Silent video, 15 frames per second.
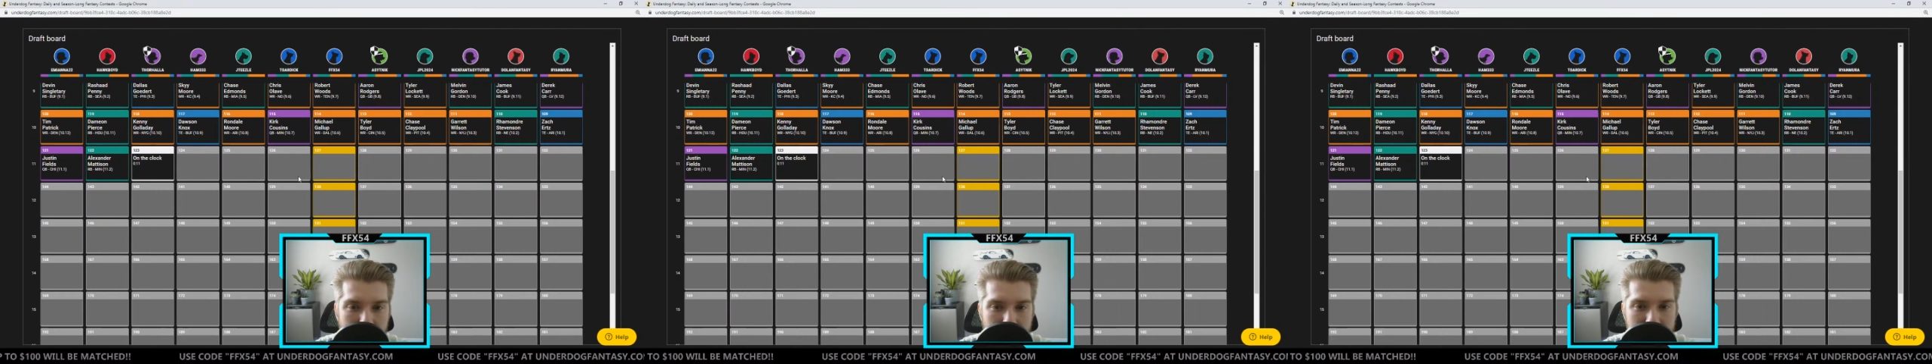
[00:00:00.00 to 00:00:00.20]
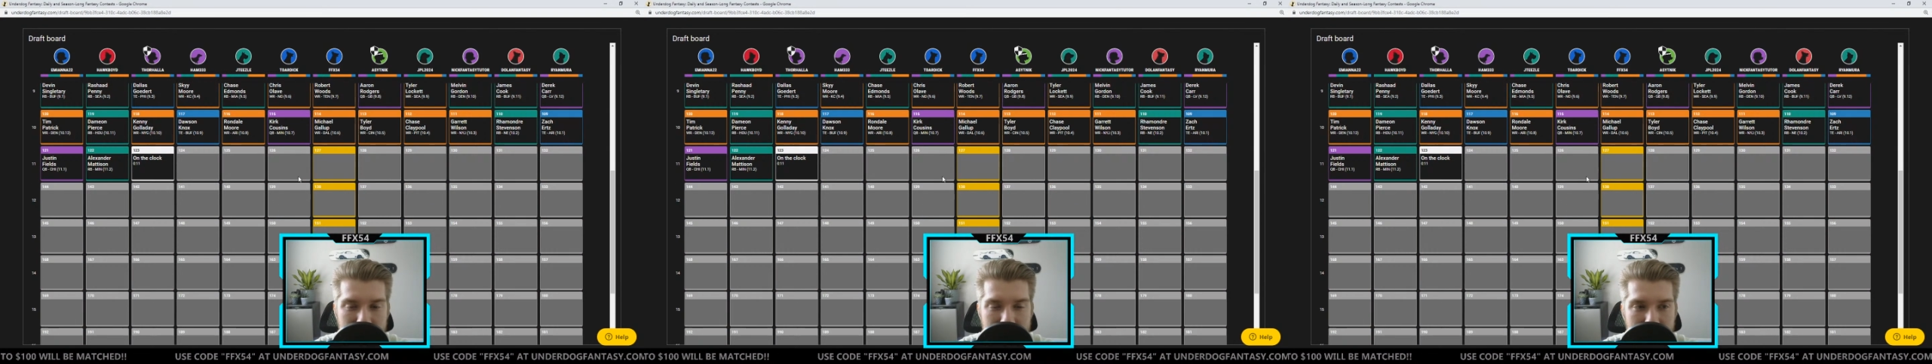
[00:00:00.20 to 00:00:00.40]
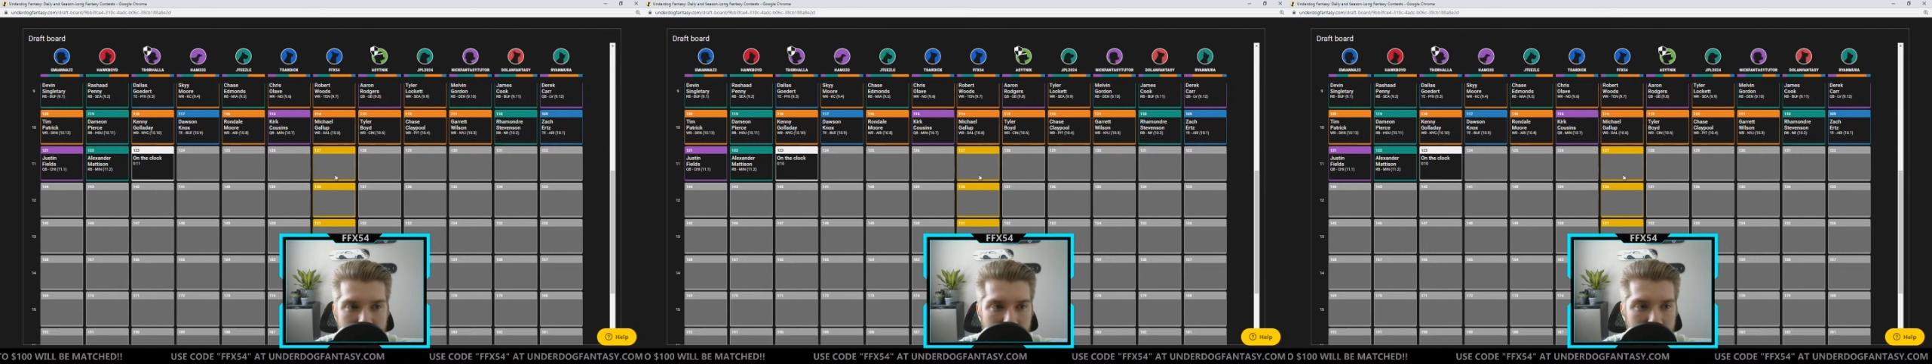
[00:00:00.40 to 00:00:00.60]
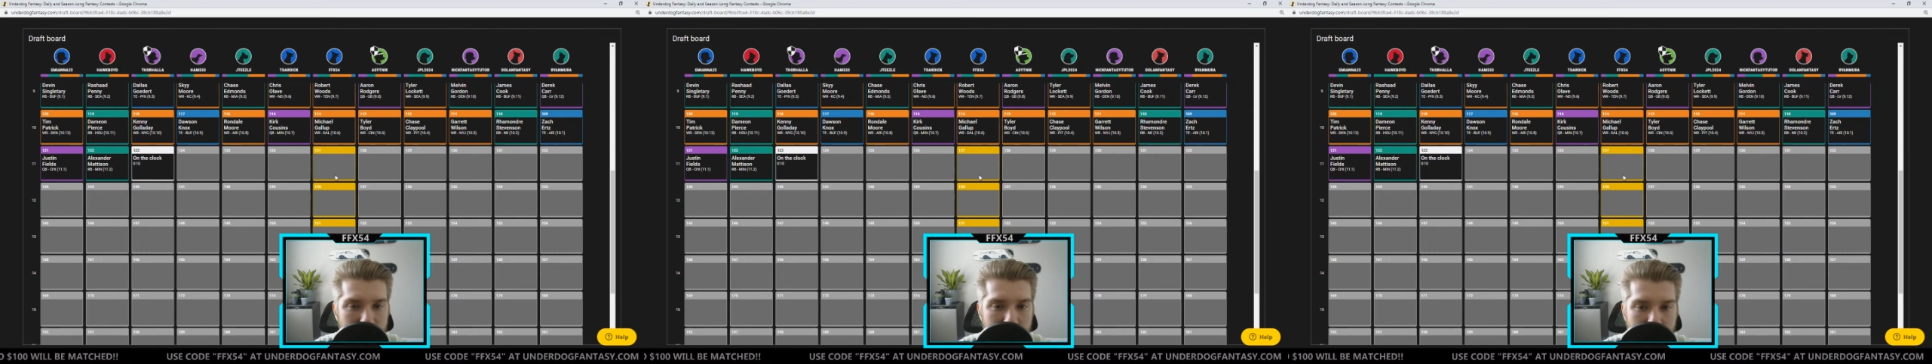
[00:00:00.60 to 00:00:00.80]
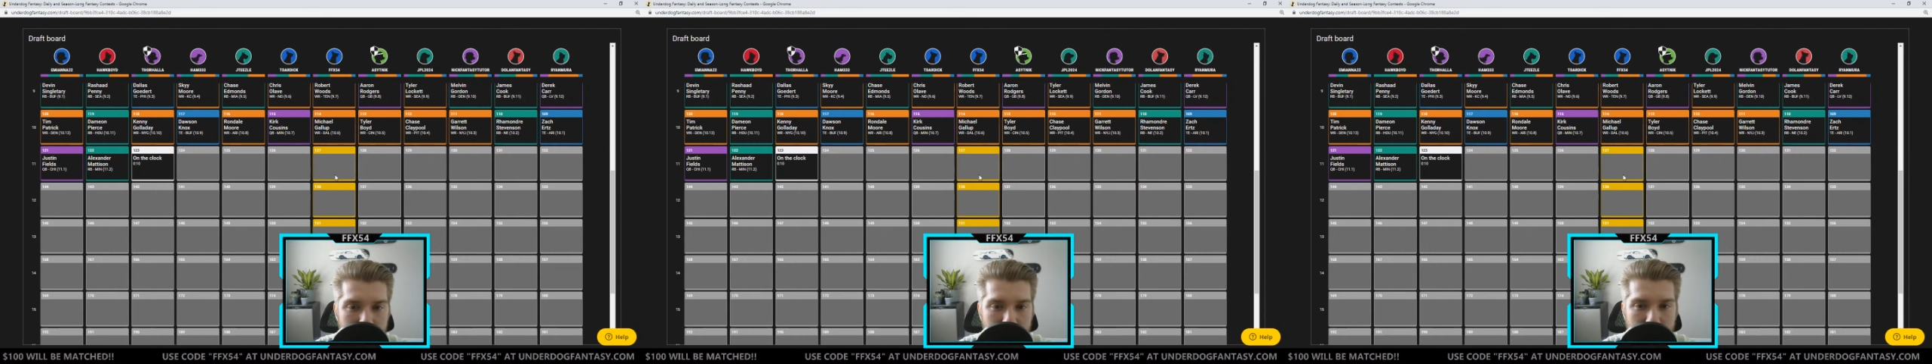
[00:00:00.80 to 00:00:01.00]
but it's kind
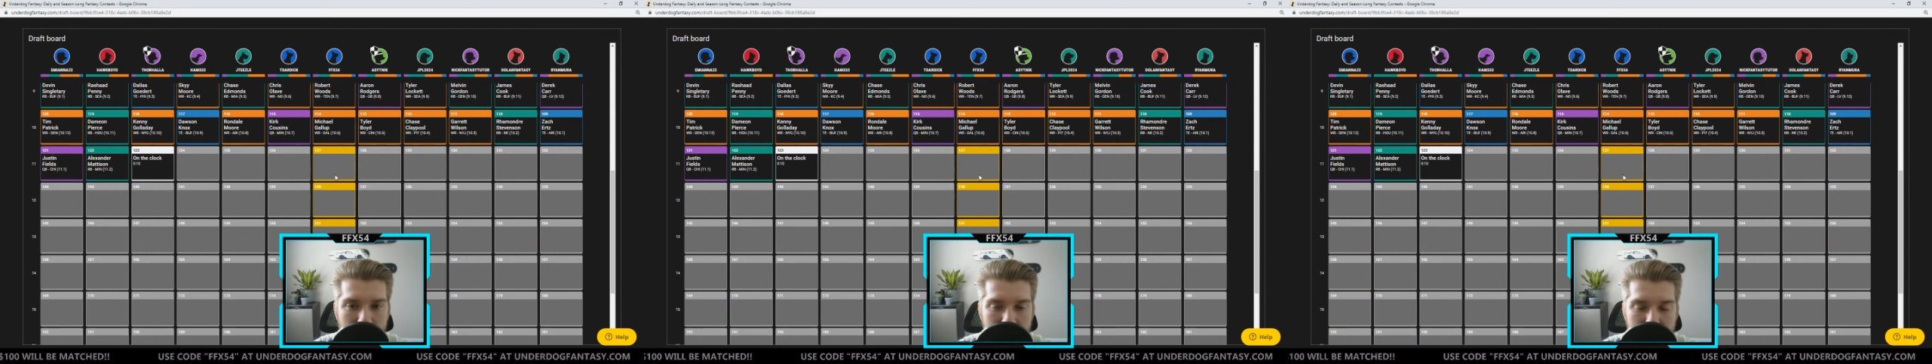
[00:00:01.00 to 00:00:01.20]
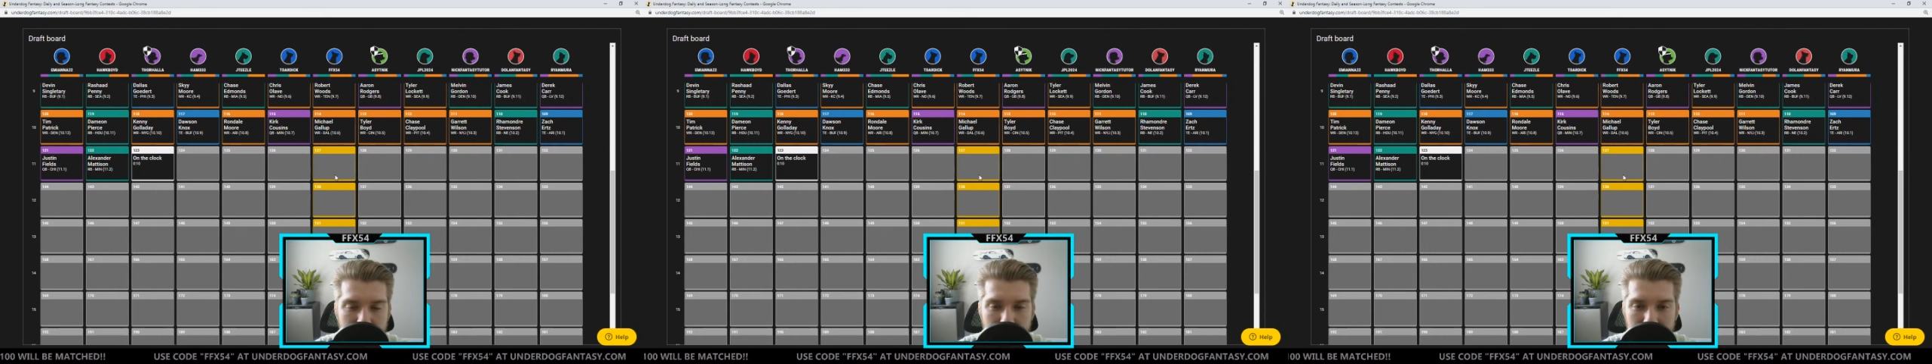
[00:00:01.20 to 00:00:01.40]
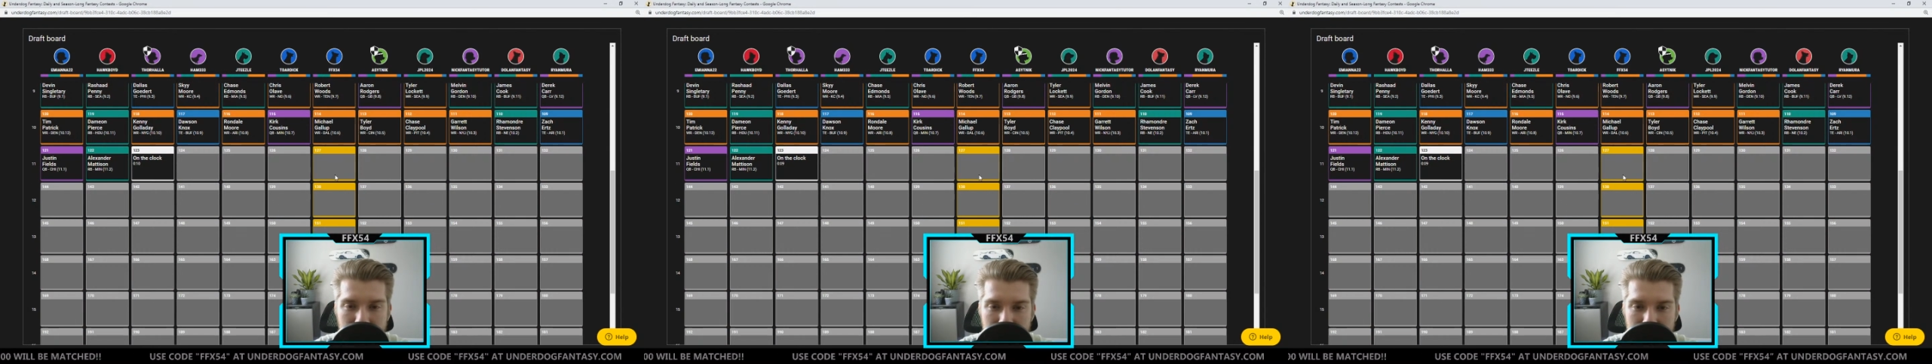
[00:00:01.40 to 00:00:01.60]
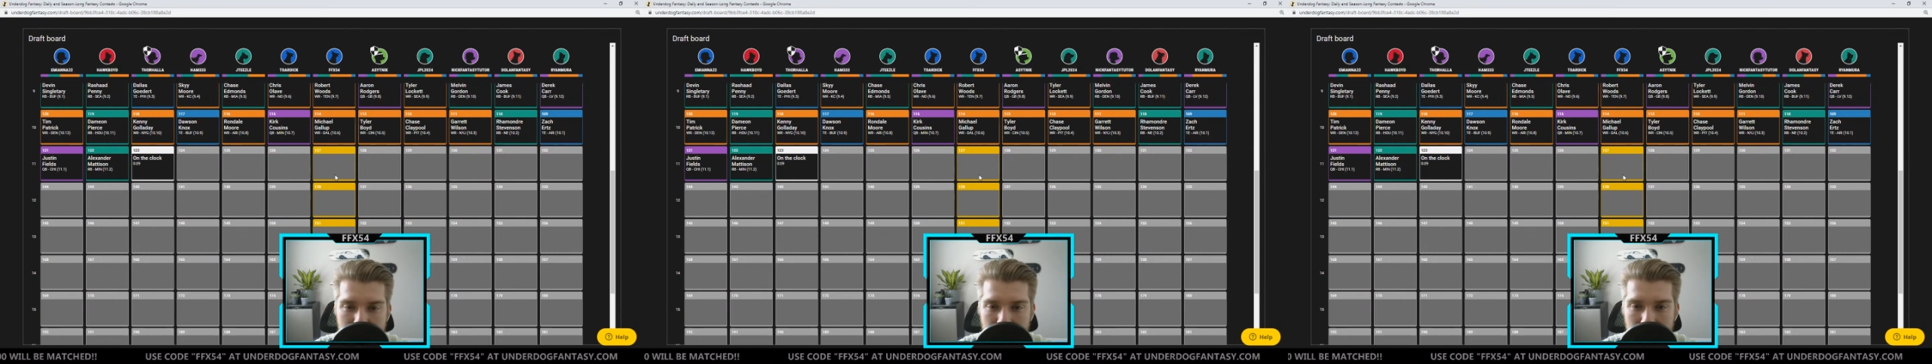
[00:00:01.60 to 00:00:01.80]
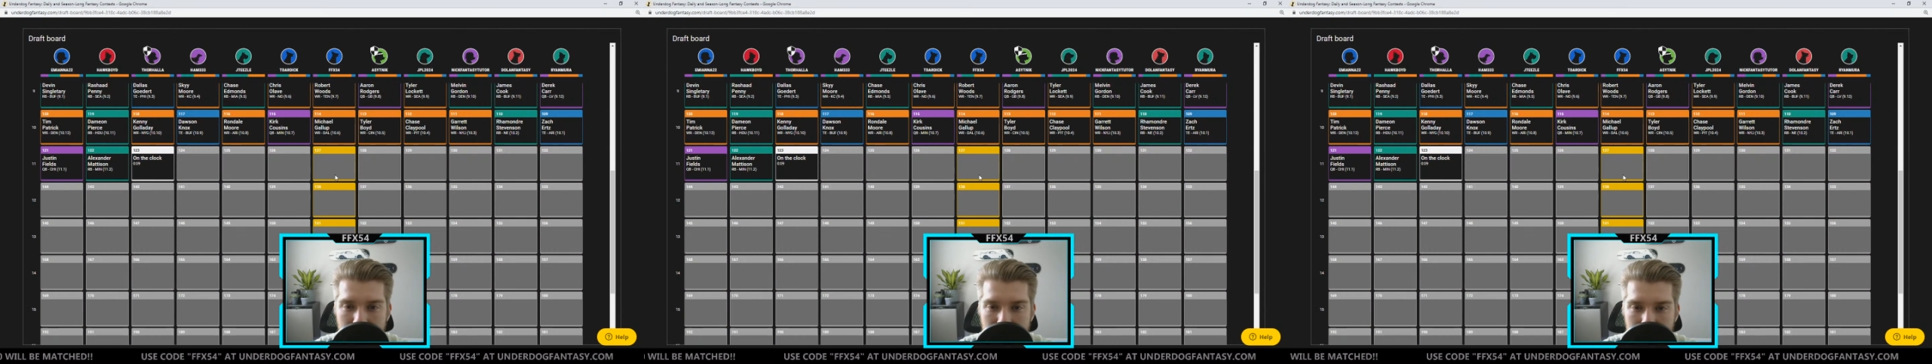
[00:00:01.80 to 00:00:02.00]
of fun doing it this
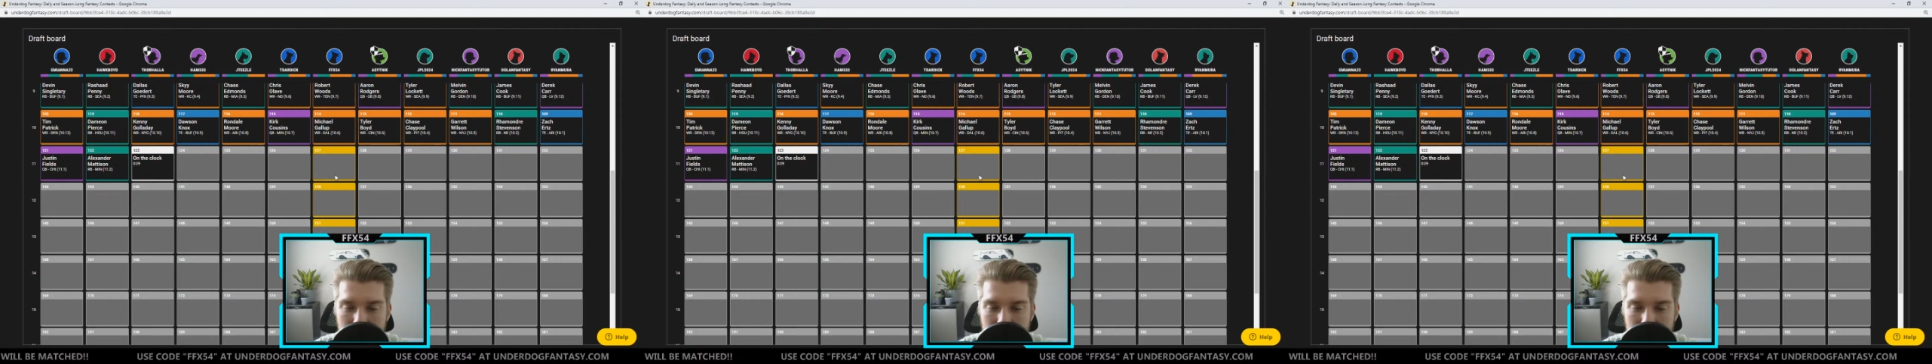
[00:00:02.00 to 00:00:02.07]
way